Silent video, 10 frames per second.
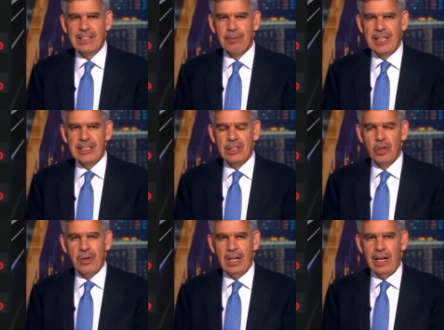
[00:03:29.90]
gas prices
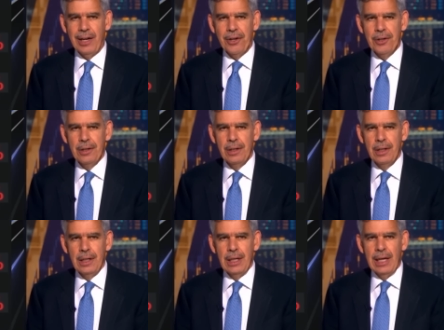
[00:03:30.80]
are going higher,
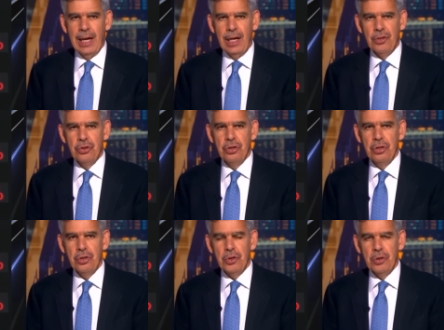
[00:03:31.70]
and
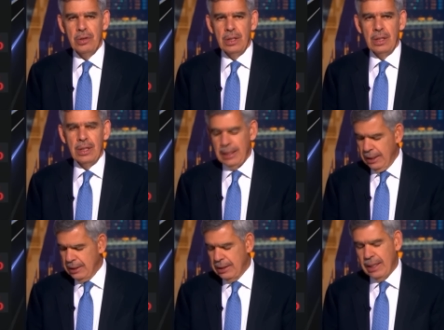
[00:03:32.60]
two
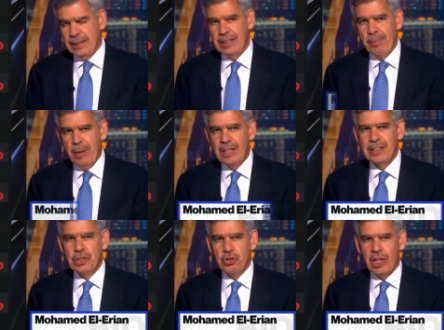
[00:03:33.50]
is that
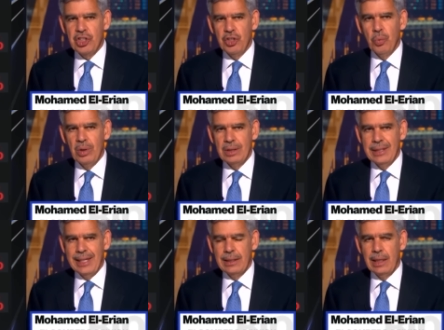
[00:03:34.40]
demand destruction will
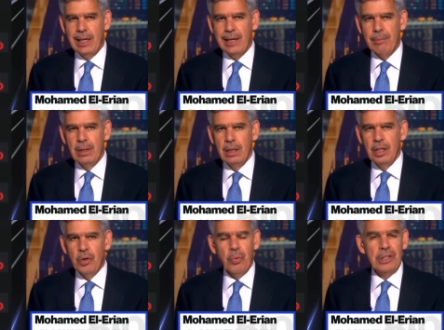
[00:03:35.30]
take time,
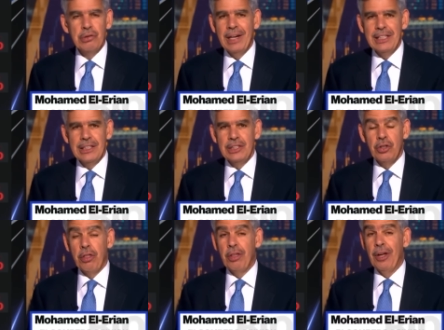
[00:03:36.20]
which
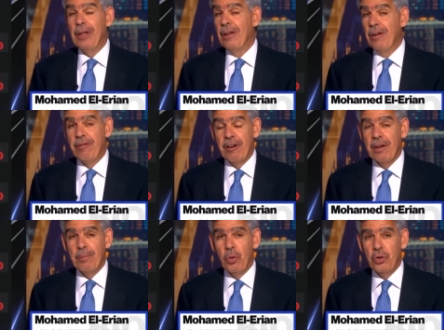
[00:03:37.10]
raises th- a
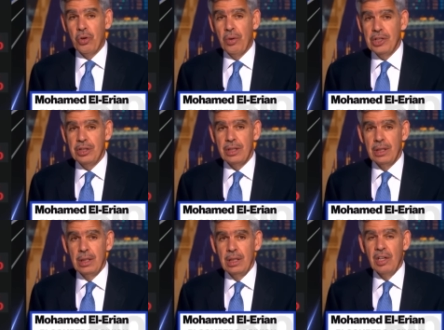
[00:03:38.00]
very important
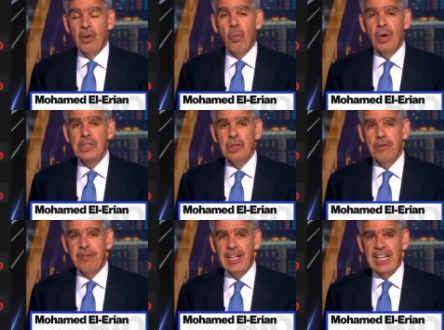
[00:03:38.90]
question. What's
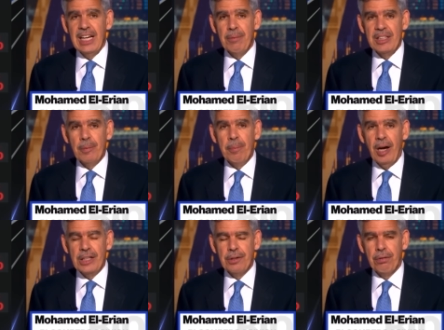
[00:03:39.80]
your feeling about the
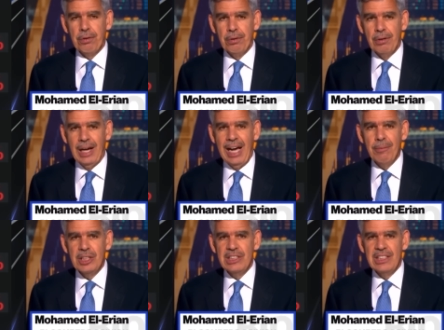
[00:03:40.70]
pass through?
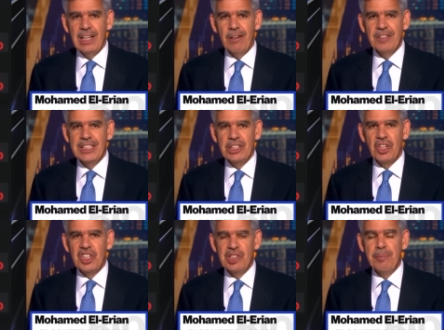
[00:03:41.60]
How much th- of this
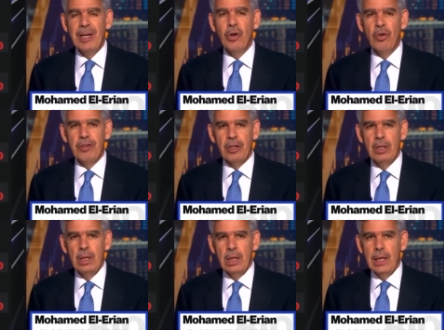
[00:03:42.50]
is going to spill
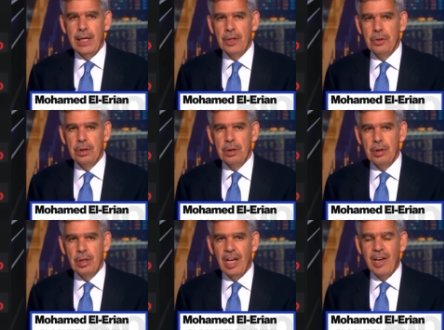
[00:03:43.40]
over
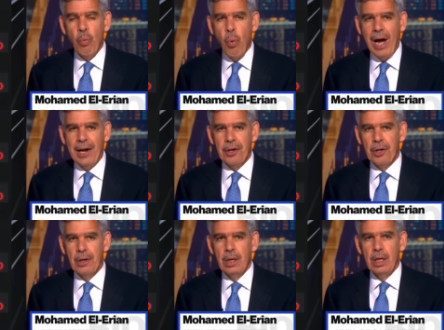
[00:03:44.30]
into a
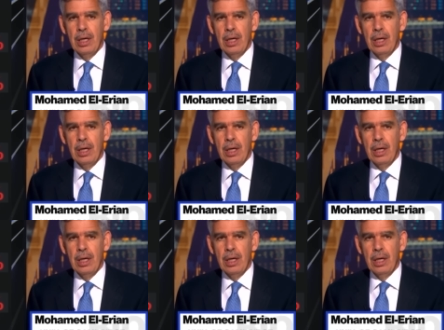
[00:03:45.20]
wider